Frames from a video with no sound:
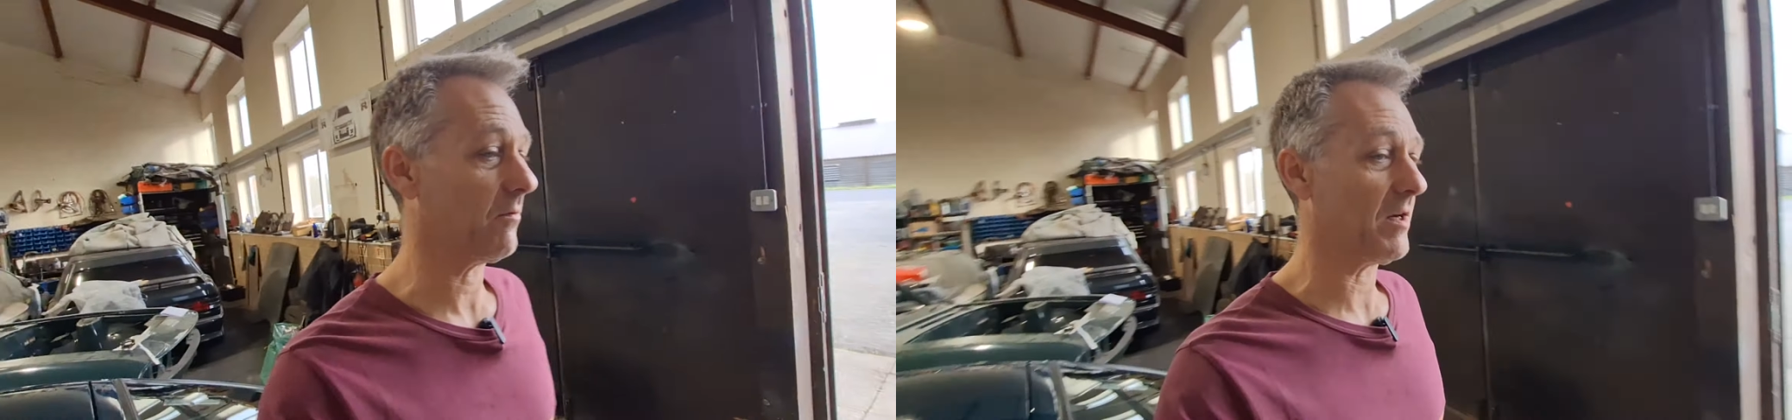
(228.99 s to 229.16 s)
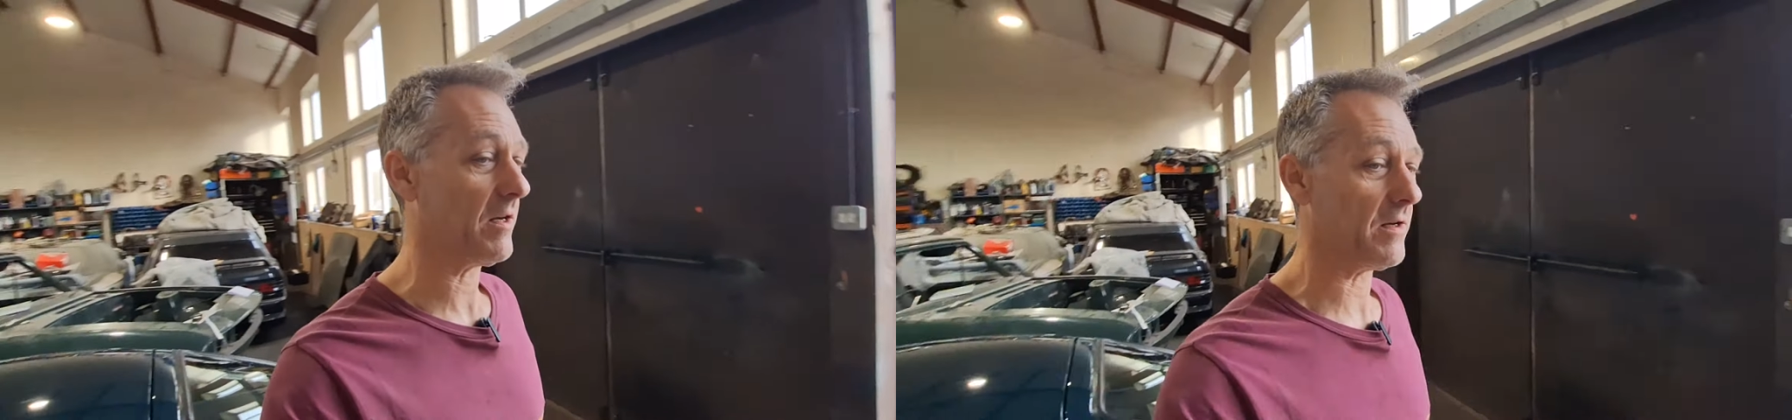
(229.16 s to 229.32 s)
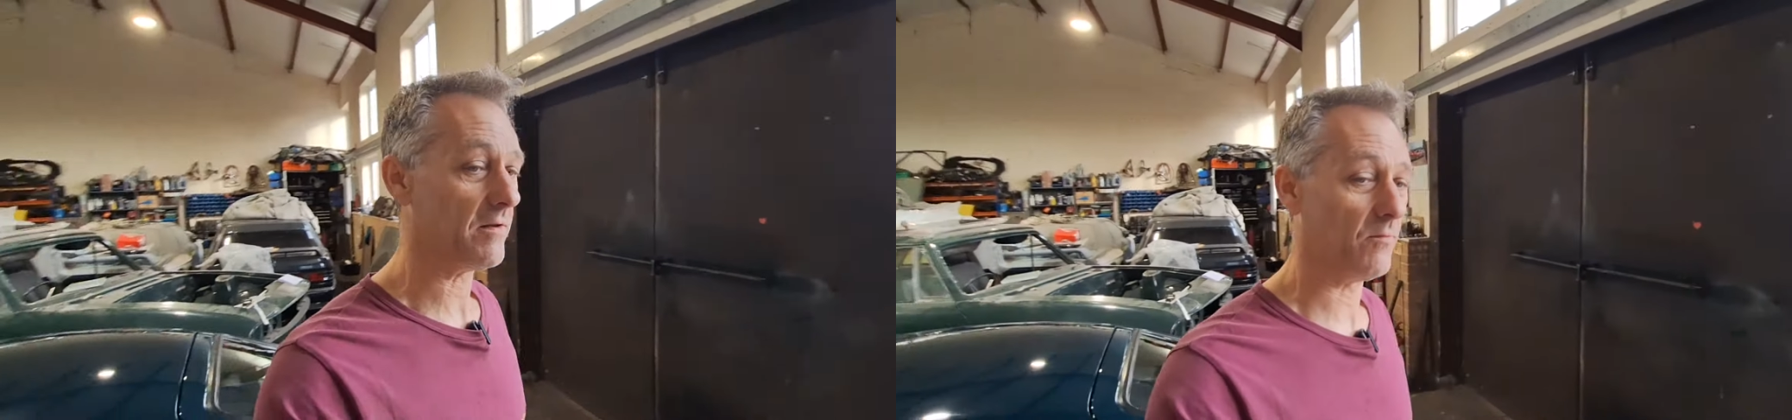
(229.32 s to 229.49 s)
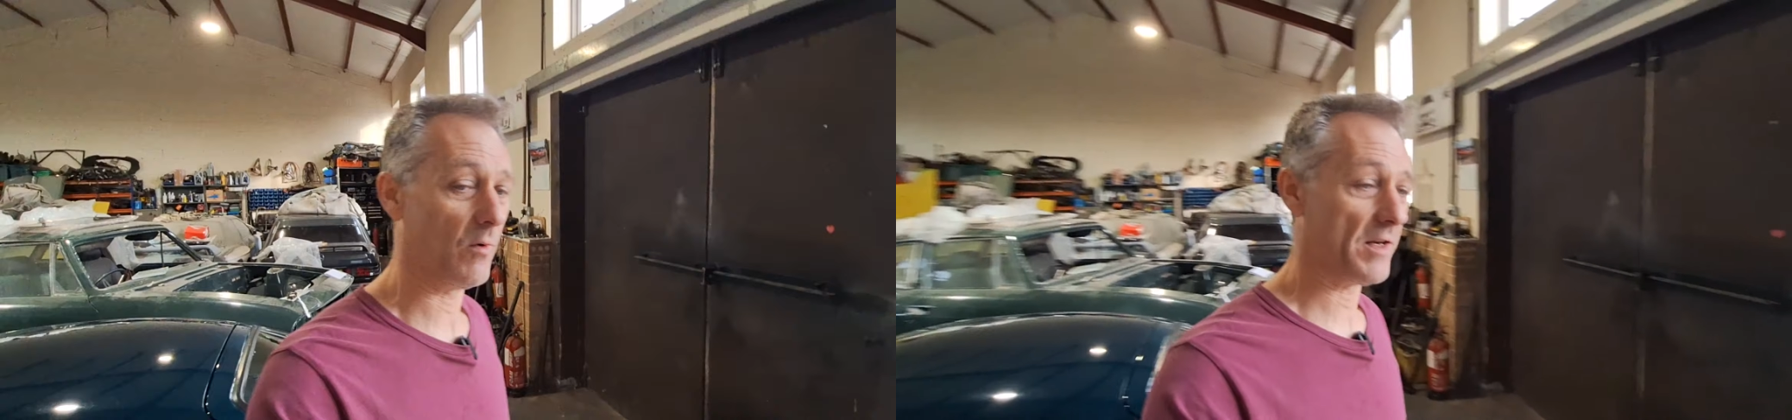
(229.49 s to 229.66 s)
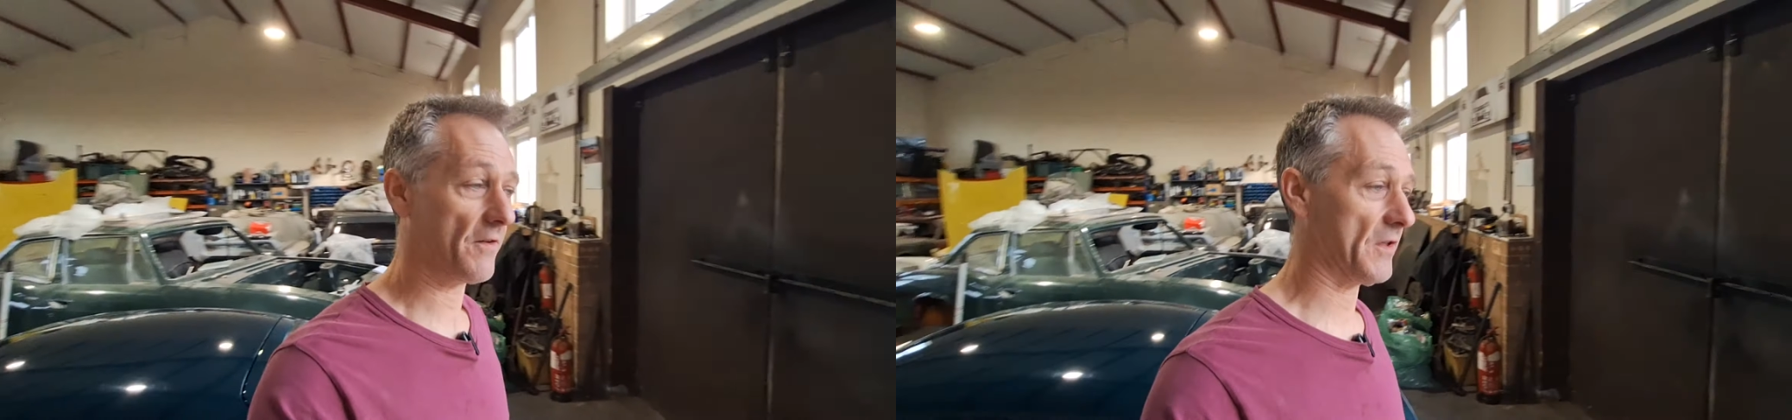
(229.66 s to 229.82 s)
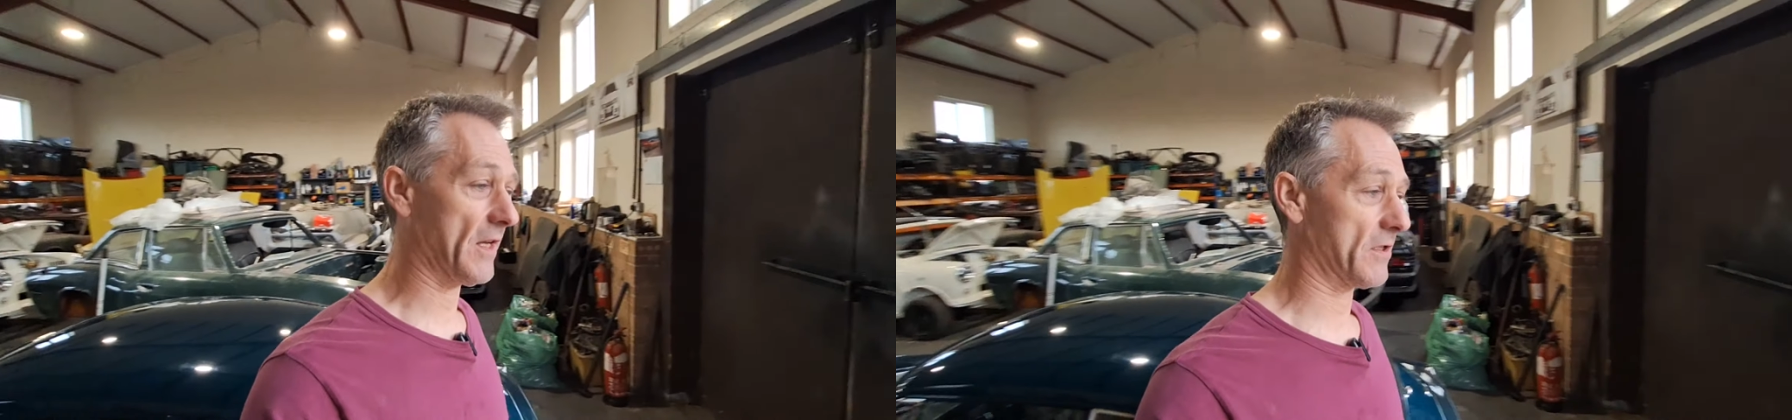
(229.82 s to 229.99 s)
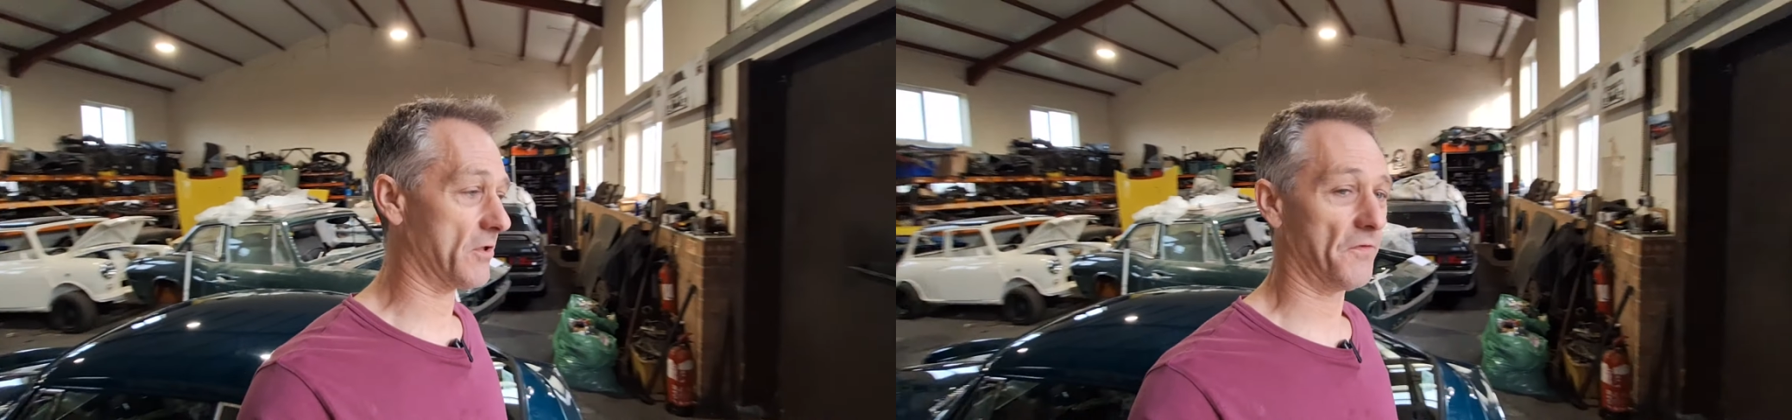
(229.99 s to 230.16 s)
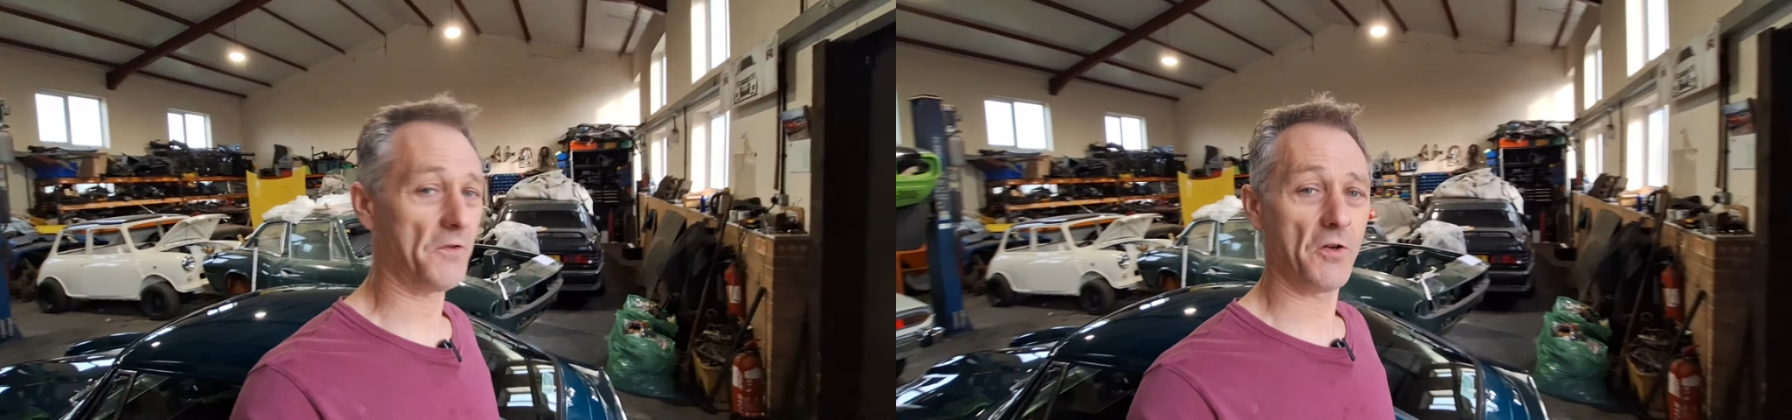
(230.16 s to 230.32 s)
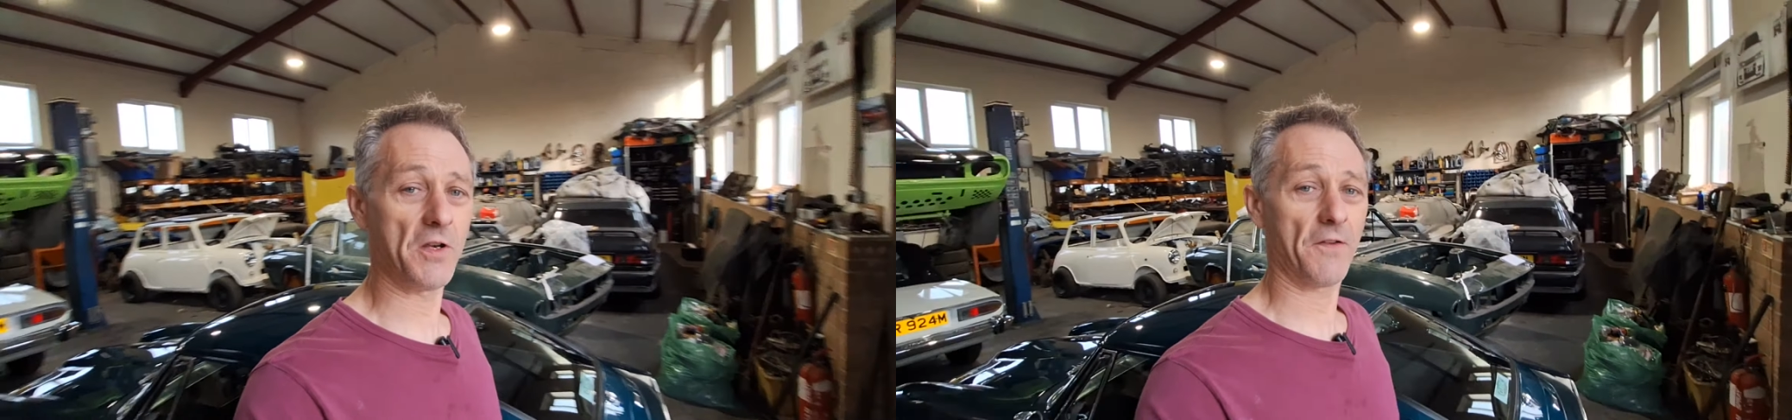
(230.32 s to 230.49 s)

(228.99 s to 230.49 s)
when you have to get stuff done,